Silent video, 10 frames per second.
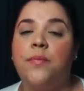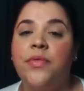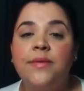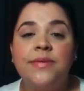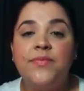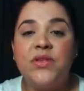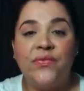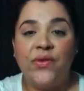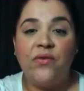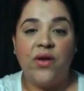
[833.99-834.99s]
Thumbs up this
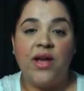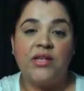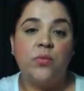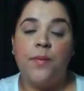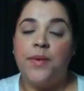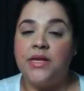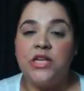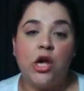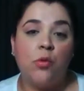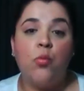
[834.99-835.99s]
video if you guys want me
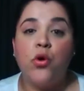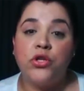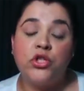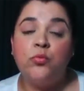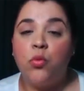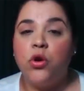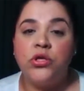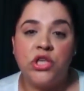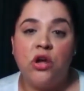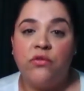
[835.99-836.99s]
to do more
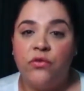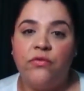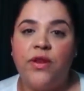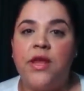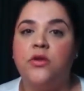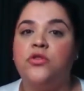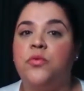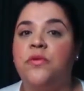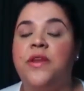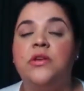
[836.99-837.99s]
dog food videos, or
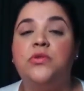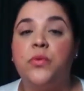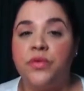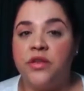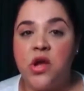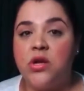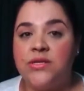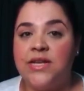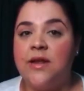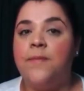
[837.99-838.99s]
more videos with the dogs
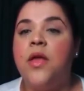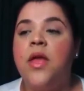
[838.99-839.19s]
in them,